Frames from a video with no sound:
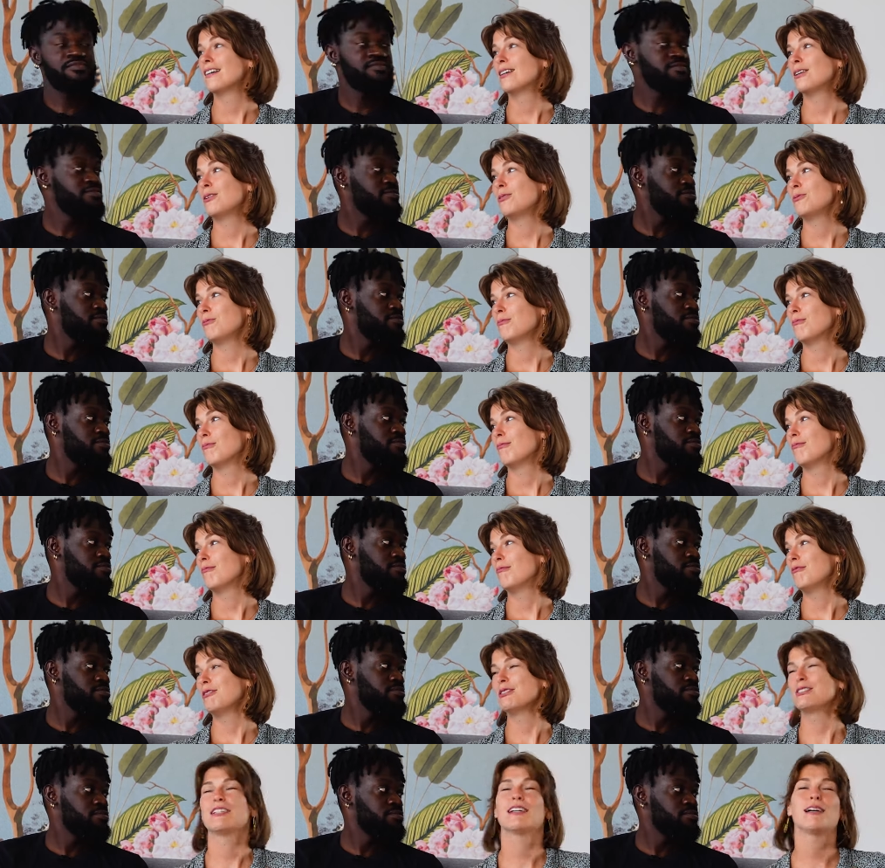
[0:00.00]
Speaker 1: Oh,
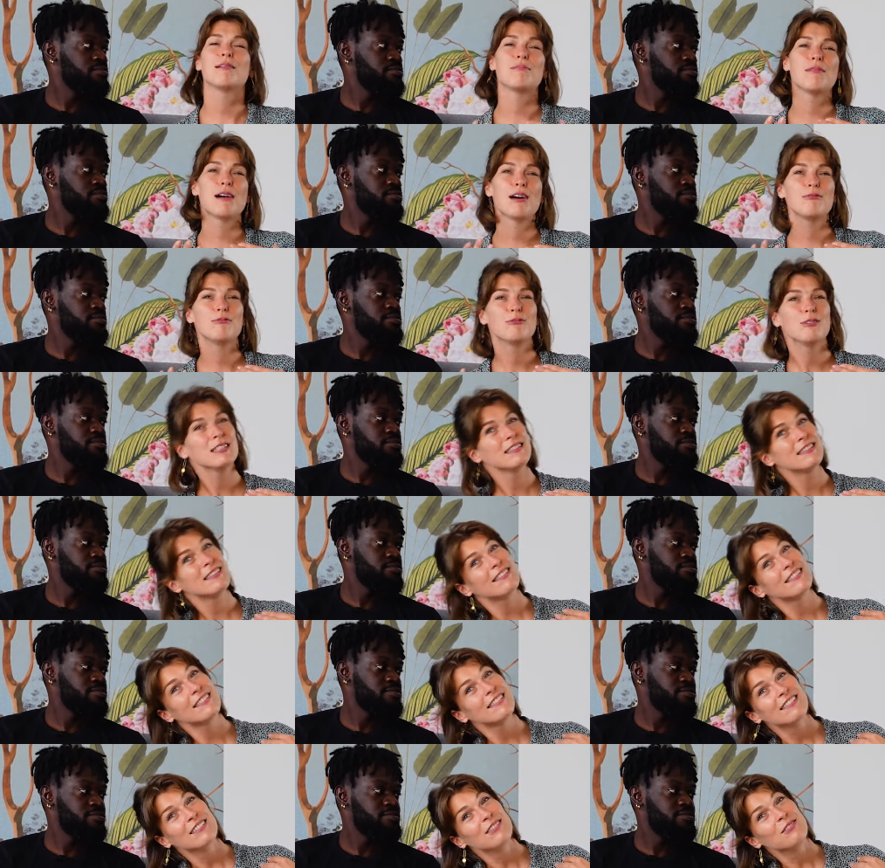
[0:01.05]
we'll talk about what
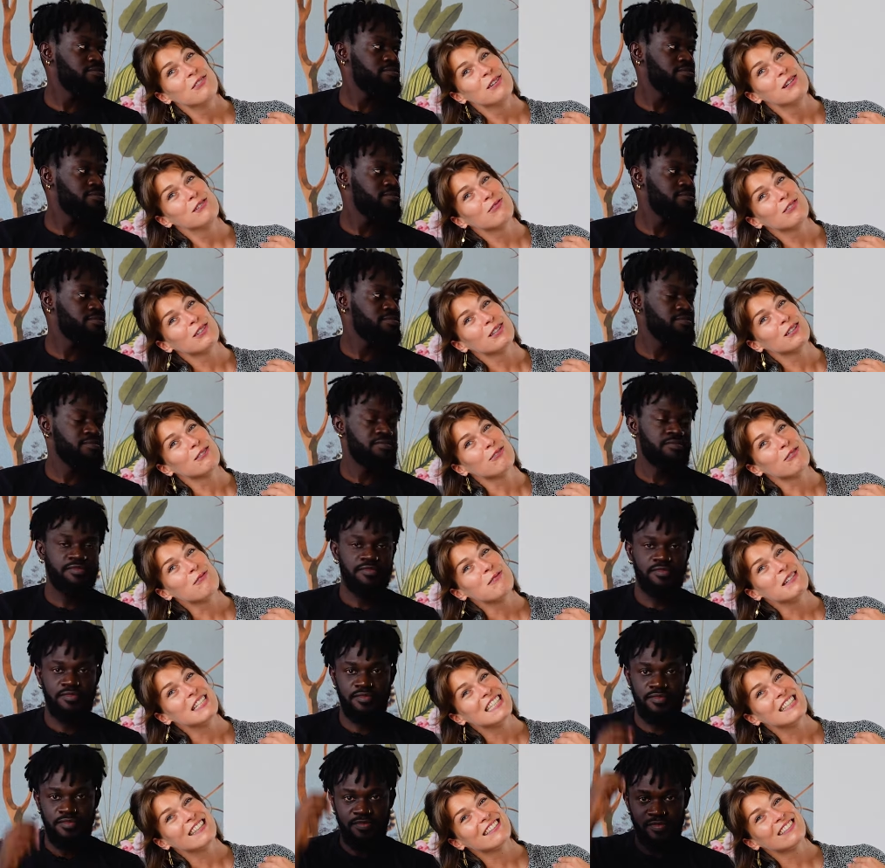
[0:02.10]
we've learned from
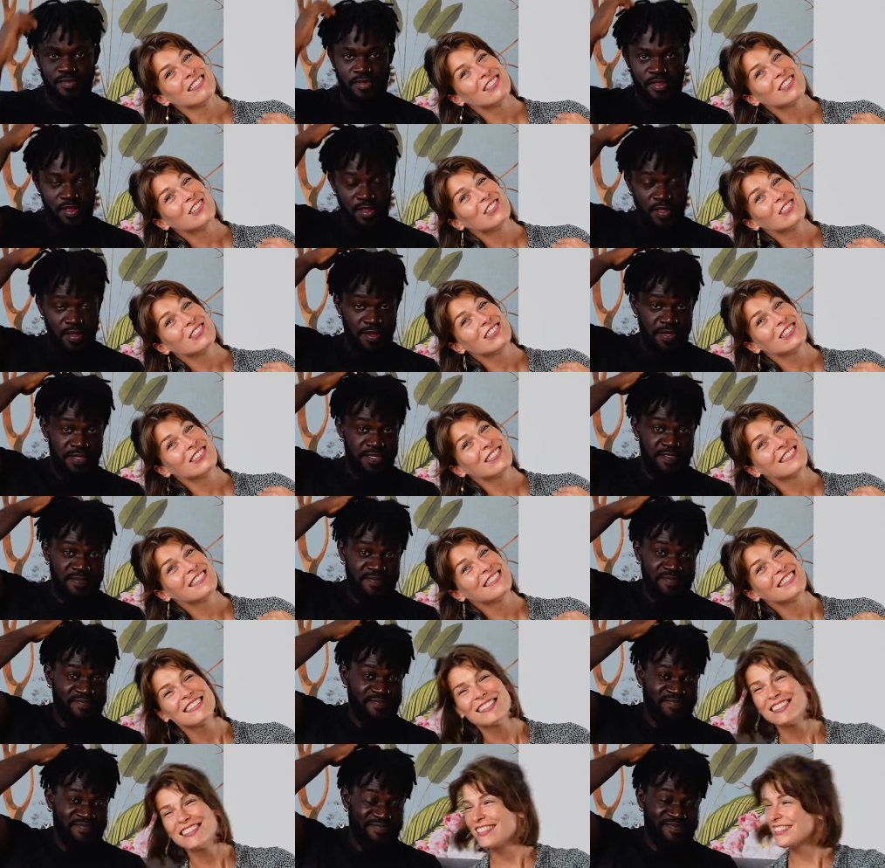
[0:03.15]
each other's
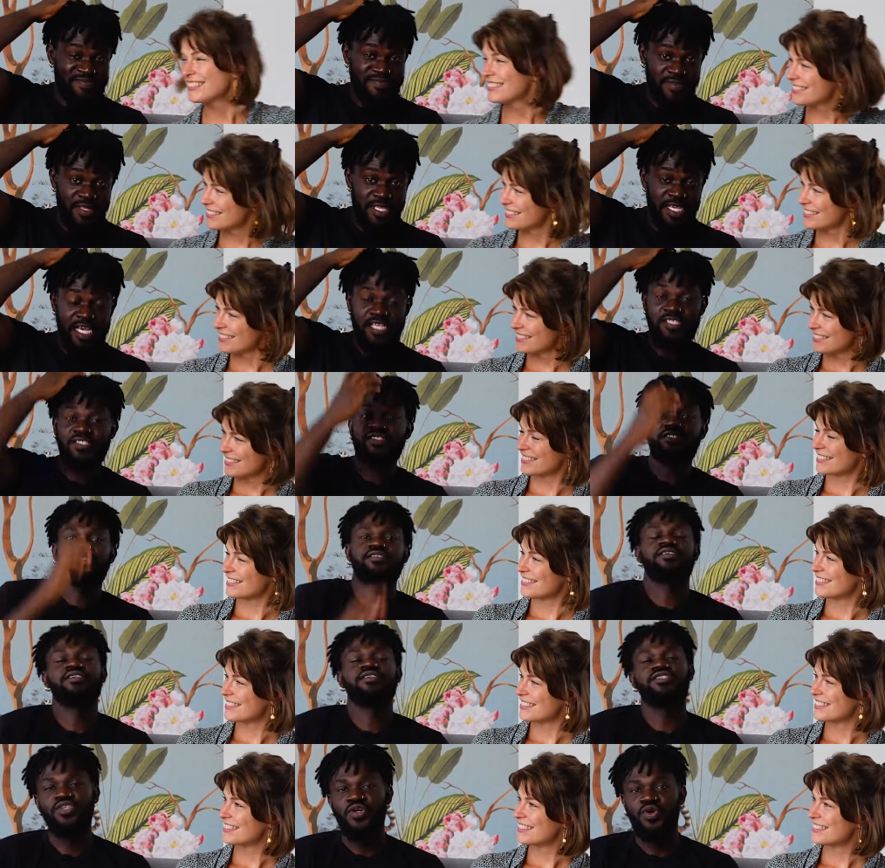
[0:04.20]
cultures.
Speaker 2: Yes.
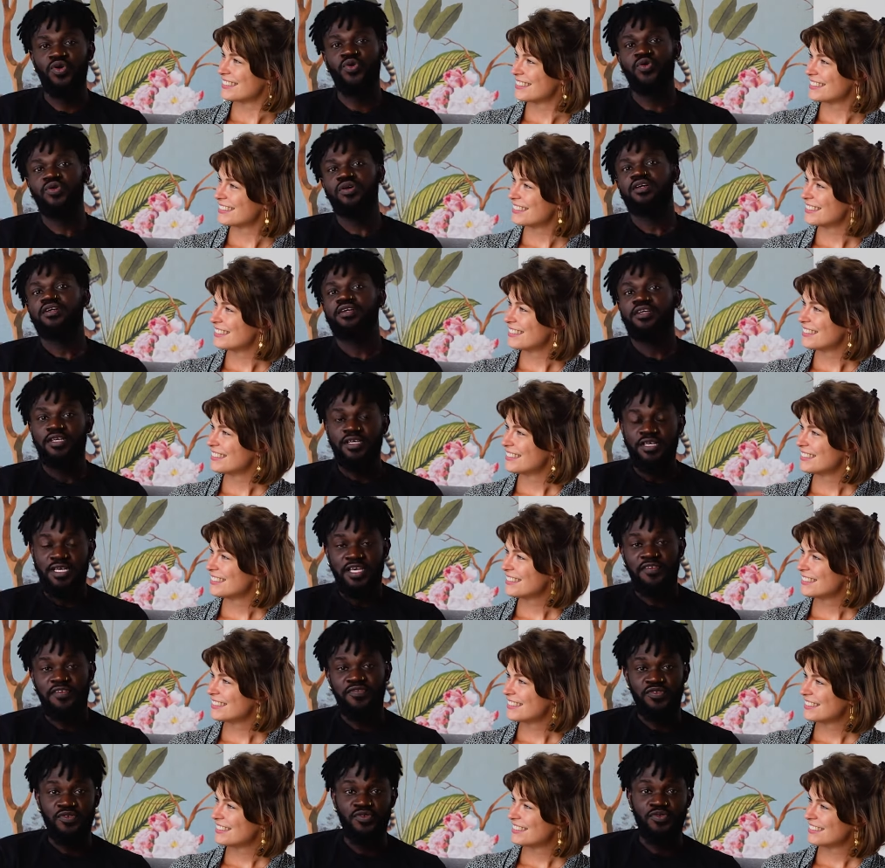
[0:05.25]
So,
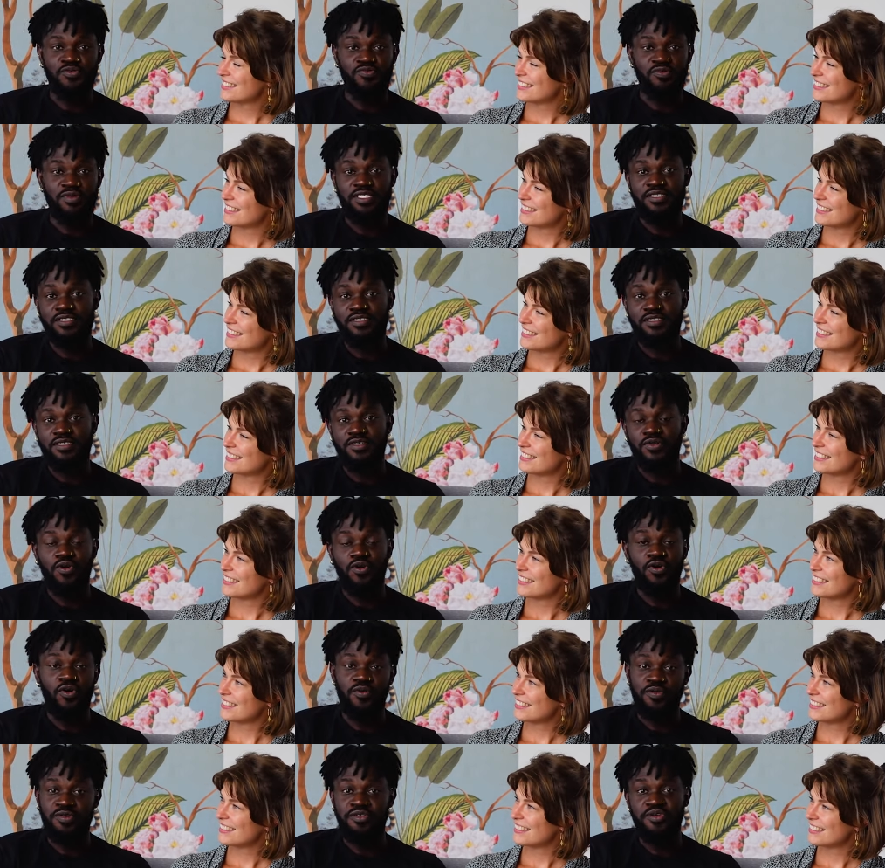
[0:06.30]
if you listened or
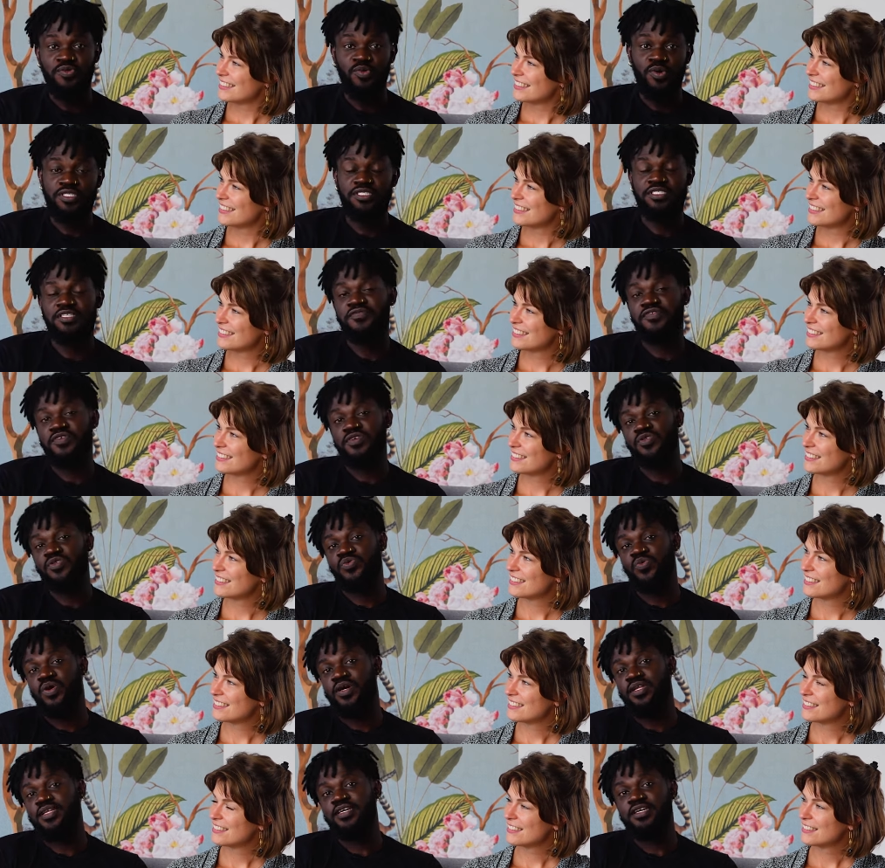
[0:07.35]
already watched the first
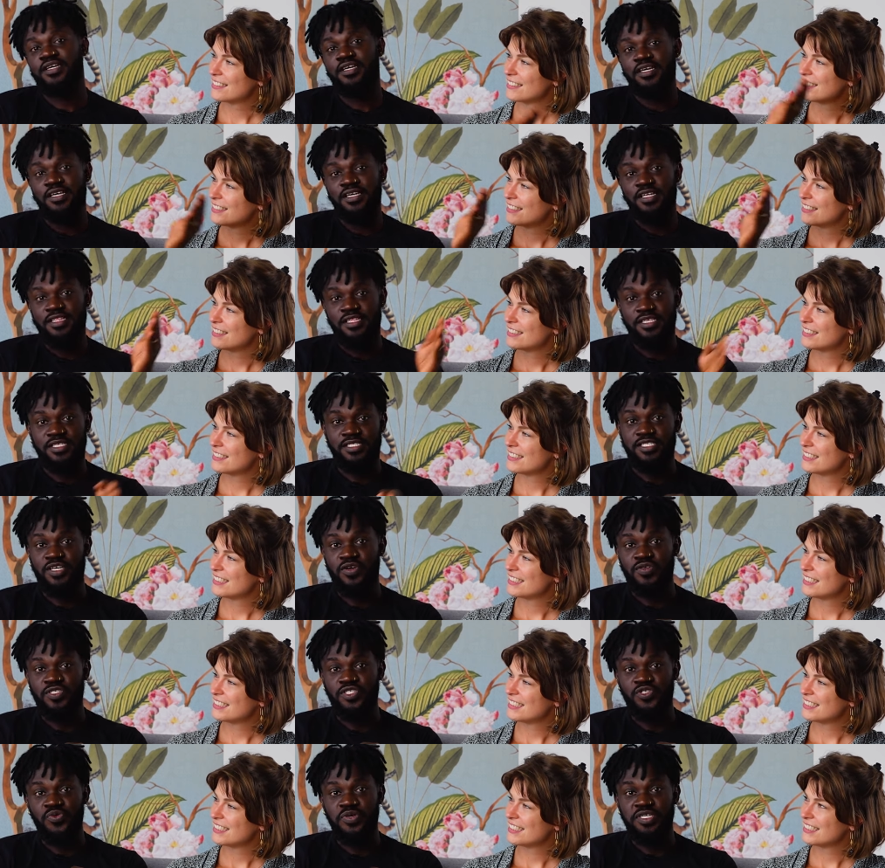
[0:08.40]
one, this is a
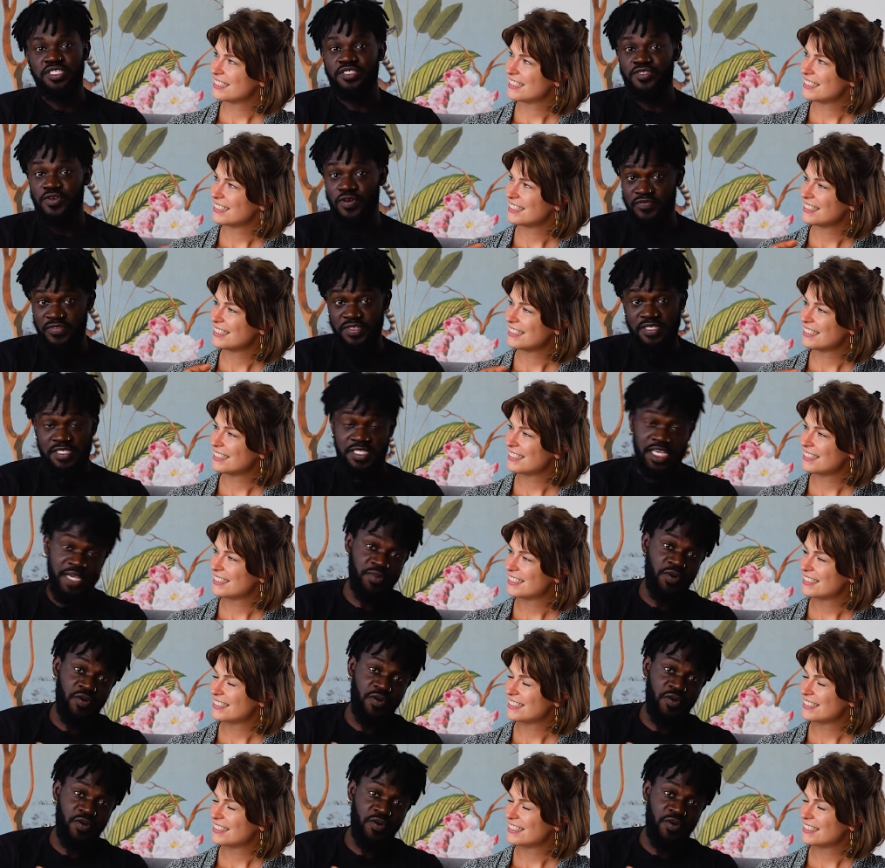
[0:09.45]
continuation of the same